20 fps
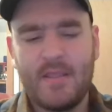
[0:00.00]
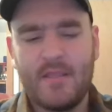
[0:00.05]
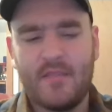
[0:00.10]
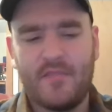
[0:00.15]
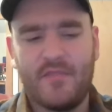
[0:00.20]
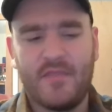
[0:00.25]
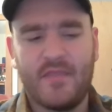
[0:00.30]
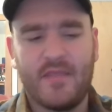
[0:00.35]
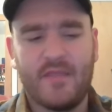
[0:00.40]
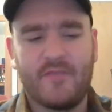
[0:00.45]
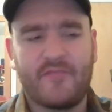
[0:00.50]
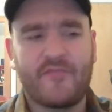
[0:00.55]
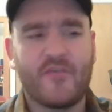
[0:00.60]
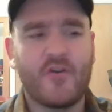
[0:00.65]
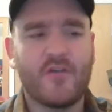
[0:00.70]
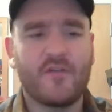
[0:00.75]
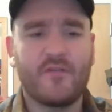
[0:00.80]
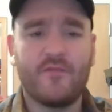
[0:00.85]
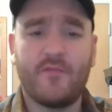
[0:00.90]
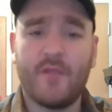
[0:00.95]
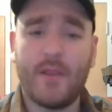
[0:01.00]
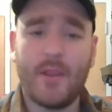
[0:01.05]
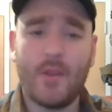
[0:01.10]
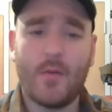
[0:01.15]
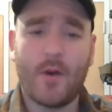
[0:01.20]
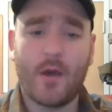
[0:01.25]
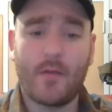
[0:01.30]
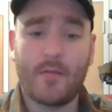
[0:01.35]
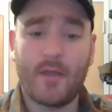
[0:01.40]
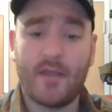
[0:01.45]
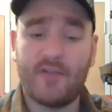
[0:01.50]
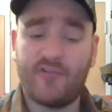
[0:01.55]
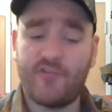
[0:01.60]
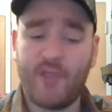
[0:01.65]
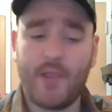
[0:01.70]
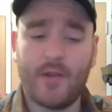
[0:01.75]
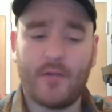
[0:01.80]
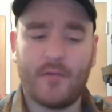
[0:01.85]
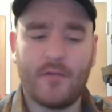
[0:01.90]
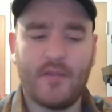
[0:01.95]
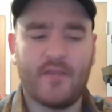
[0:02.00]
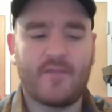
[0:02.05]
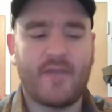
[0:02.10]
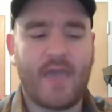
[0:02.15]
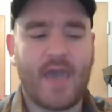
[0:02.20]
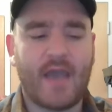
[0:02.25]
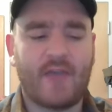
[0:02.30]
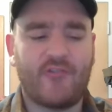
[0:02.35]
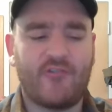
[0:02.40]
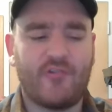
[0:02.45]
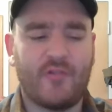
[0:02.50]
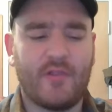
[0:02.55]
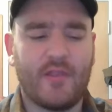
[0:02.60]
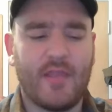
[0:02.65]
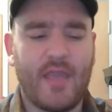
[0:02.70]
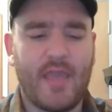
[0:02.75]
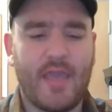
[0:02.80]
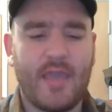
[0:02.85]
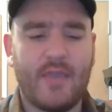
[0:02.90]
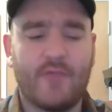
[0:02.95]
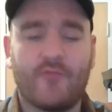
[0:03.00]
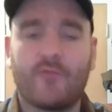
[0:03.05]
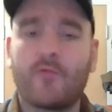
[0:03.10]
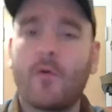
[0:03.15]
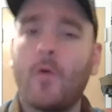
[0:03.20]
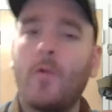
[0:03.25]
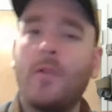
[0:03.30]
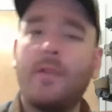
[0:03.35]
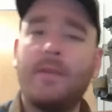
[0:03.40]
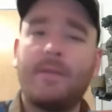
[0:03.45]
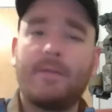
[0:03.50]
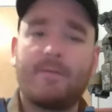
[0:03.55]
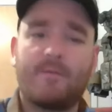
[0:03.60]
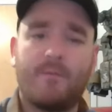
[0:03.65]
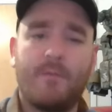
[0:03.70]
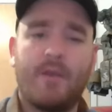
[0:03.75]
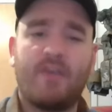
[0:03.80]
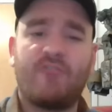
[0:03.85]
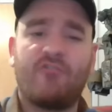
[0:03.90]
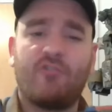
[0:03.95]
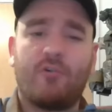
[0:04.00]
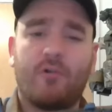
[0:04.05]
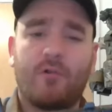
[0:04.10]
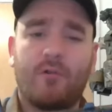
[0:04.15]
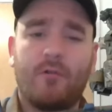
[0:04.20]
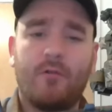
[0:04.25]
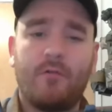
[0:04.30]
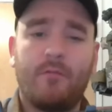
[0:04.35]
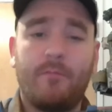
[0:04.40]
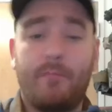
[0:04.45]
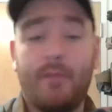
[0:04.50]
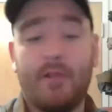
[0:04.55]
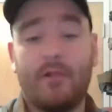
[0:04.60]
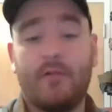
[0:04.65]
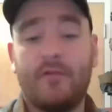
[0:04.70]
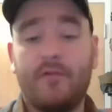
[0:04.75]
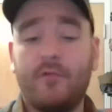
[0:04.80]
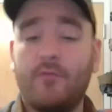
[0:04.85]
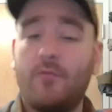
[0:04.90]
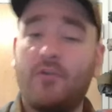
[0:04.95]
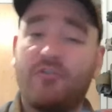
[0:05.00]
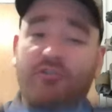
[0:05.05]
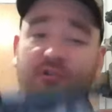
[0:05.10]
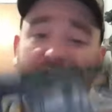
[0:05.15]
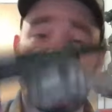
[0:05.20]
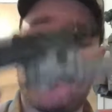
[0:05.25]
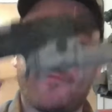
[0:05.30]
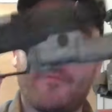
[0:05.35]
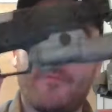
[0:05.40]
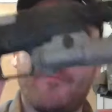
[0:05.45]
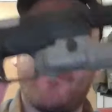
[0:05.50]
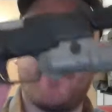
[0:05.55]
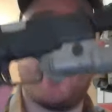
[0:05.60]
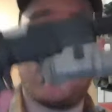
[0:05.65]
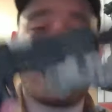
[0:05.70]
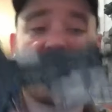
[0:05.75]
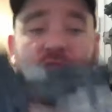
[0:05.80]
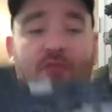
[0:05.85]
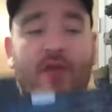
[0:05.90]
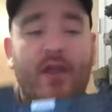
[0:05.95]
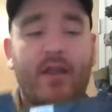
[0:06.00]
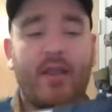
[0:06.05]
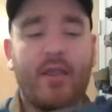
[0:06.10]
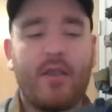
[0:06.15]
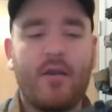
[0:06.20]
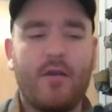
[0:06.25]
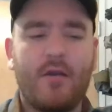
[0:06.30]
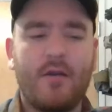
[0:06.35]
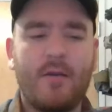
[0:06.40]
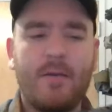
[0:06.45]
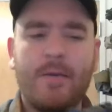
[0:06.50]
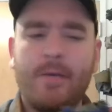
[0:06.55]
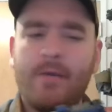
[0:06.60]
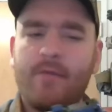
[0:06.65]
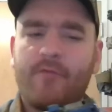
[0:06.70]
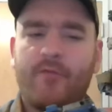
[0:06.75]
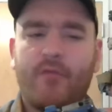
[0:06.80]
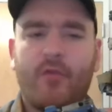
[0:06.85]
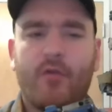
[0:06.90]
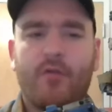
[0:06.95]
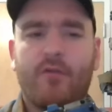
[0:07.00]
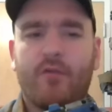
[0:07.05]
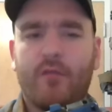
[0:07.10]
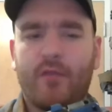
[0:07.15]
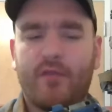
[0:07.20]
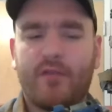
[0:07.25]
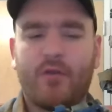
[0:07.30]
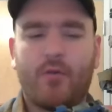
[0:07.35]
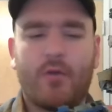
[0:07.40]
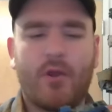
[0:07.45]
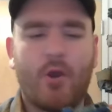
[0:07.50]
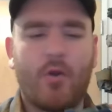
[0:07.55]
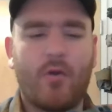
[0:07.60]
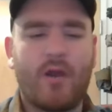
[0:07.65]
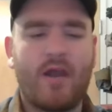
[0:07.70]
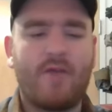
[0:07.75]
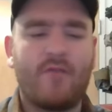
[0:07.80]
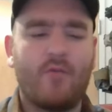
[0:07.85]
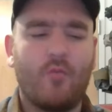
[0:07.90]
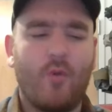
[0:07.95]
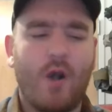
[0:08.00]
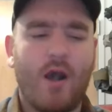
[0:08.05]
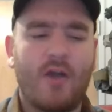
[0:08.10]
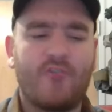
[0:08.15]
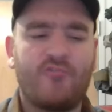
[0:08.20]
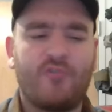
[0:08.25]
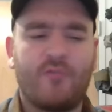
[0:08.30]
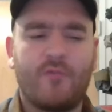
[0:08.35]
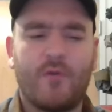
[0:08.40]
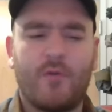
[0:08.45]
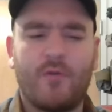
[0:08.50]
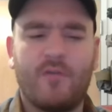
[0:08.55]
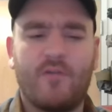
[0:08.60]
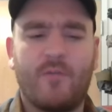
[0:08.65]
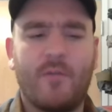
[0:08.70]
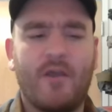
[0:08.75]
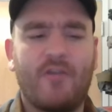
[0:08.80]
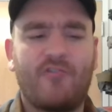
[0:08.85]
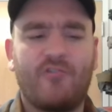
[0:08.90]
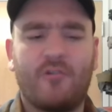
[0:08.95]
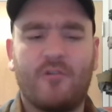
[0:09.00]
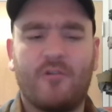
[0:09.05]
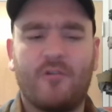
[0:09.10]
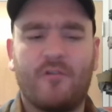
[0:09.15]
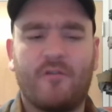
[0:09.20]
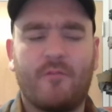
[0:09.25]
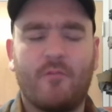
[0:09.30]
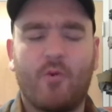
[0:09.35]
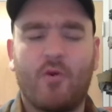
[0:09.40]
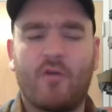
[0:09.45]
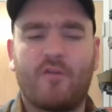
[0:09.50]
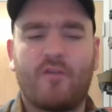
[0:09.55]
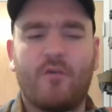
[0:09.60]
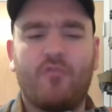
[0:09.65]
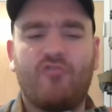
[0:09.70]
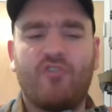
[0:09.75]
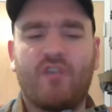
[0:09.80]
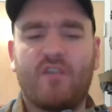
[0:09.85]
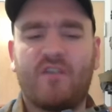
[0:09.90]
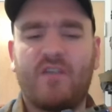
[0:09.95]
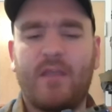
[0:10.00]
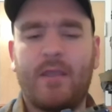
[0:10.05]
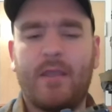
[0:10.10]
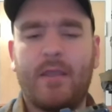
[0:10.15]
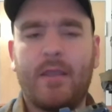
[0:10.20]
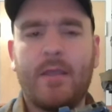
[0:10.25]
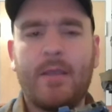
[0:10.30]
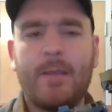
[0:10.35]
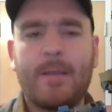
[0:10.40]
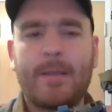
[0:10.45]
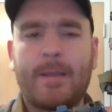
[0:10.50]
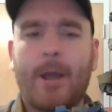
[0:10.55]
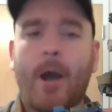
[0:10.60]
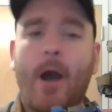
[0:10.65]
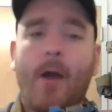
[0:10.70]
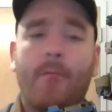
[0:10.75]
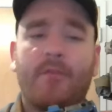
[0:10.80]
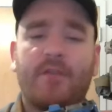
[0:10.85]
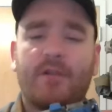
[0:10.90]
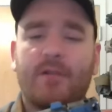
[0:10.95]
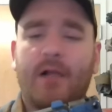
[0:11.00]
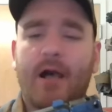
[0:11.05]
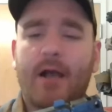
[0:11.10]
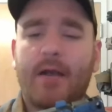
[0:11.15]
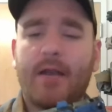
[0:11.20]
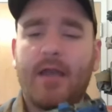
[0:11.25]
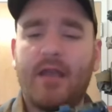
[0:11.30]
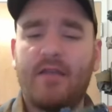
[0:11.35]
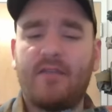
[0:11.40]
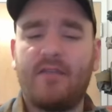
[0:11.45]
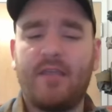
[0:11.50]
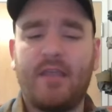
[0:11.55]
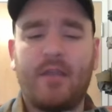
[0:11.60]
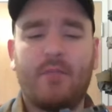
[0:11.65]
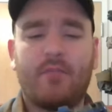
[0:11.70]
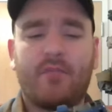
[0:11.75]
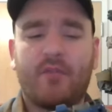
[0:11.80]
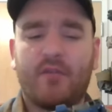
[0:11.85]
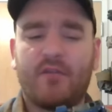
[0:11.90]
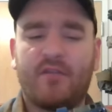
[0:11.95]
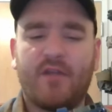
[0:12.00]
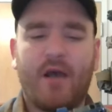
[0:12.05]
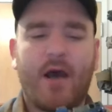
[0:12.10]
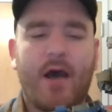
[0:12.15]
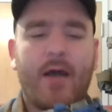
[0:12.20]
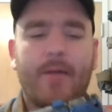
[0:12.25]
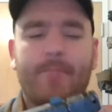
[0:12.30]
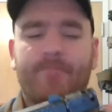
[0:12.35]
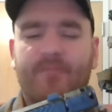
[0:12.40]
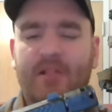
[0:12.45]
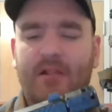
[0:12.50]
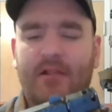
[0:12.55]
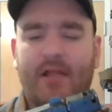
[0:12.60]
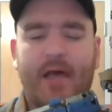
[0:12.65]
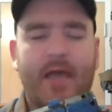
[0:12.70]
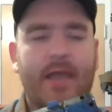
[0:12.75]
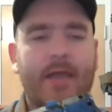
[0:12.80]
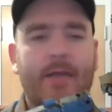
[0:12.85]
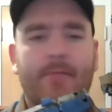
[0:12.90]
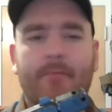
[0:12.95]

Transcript: The first video on my channel is actually a Roland Special build, which is this right here. For those of you that don't know or haven't watched, a Roland Special is more so just a comp to Glock 19 with a dot, a light,